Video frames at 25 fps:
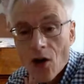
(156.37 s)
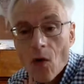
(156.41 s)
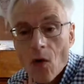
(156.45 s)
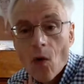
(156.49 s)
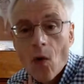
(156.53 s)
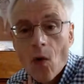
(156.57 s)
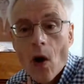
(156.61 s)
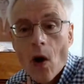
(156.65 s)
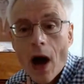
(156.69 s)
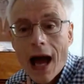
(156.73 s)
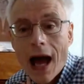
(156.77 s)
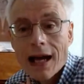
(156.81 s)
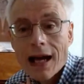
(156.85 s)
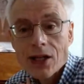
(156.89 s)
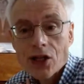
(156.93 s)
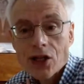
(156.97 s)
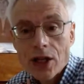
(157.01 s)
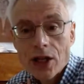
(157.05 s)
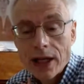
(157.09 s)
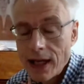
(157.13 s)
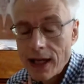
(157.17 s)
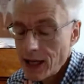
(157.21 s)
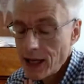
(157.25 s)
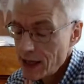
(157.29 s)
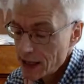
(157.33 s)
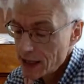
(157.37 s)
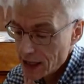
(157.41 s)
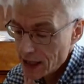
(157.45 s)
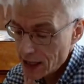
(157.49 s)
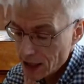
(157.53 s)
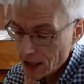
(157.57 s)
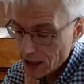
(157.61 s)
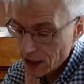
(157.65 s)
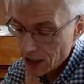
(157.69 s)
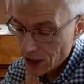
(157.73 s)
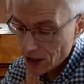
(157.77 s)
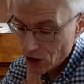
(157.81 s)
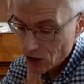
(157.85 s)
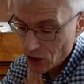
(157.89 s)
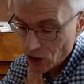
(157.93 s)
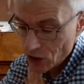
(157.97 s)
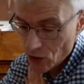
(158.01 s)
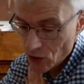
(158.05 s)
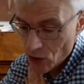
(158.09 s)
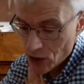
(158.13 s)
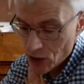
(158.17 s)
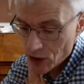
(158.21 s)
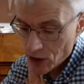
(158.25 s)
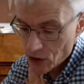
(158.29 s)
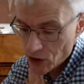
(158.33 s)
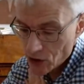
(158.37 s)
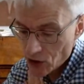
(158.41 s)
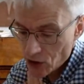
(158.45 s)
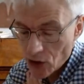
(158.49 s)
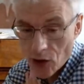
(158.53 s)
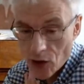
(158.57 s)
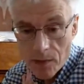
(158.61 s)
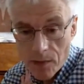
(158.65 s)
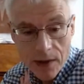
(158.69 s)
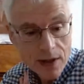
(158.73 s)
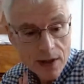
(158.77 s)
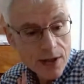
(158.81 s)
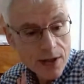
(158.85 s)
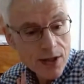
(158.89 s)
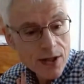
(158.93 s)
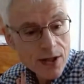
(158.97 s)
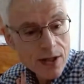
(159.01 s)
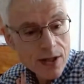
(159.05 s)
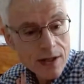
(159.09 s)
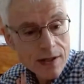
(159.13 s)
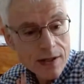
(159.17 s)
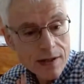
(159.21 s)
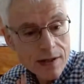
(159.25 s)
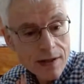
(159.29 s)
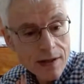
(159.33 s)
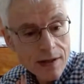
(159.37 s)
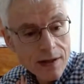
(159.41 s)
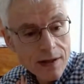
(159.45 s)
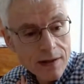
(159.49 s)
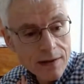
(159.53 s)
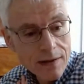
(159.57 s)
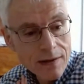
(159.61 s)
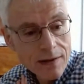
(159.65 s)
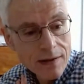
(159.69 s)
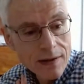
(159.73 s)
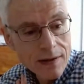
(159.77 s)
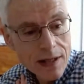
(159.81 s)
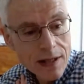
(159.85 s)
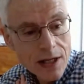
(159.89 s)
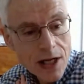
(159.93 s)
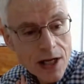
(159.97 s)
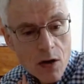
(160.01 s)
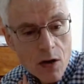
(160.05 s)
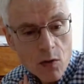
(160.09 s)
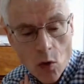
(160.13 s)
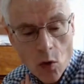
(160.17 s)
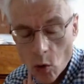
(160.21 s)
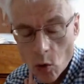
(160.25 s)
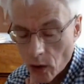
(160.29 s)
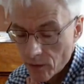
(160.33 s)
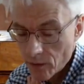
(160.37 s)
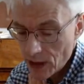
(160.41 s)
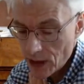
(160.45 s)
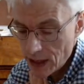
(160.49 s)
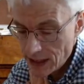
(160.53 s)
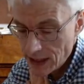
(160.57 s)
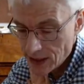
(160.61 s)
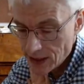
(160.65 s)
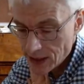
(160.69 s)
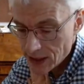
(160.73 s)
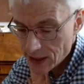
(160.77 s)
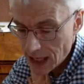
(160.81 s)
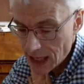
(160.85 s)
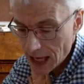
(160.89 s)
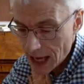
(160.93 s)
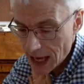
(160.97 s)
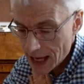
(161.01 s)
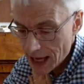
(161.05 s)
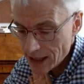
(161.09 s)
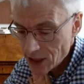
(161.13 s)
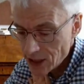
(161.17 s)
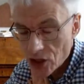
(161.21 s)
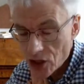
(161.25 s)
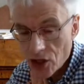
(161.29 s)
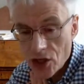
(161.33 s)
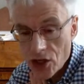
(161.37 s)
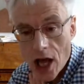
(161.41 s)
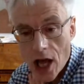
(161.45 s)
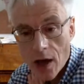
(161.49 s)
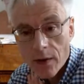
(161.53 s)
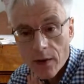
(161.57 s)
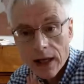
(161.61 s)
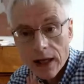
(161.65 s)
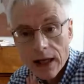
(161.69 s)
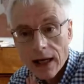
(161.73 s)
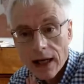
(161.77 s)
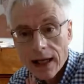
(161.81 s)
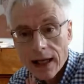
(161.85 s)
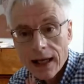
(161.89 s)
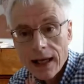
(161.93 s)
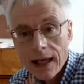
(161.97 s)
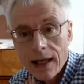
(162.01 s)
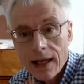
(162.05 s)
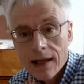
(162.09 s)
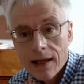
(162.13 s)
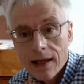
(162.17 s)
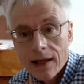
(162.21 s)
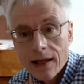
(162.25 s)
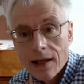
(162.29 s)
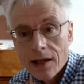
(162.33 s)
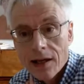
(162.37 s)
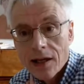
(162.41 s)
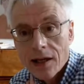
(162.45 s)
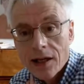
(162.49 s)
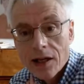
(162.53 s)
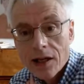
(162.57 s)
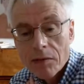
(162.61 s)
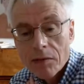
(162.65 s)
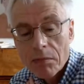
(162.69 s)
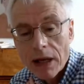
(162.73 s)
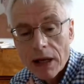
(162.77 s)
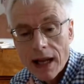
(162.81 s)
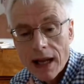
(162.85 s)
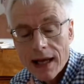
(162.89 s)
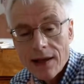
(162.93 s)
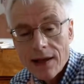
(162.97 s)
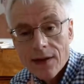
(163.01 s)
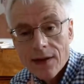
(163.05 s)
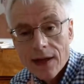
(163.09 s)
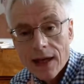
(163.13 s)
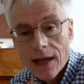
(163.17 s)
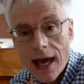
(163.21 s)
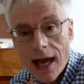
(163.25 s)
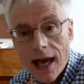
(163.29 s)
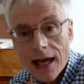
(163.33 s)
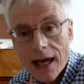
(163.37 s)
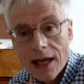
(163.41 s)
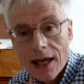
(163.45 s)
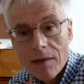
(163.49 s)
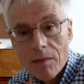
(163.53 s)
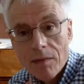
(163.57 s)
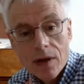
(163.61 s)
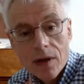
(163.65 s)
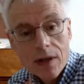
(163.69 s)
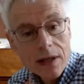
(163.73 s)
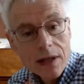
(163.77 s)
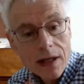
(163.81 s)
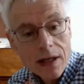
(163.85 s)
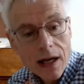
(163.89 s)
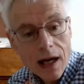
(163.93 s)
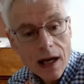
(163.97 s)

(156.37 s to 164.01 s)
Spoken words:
Or actually, do consumers know all of this and knowingly play the game?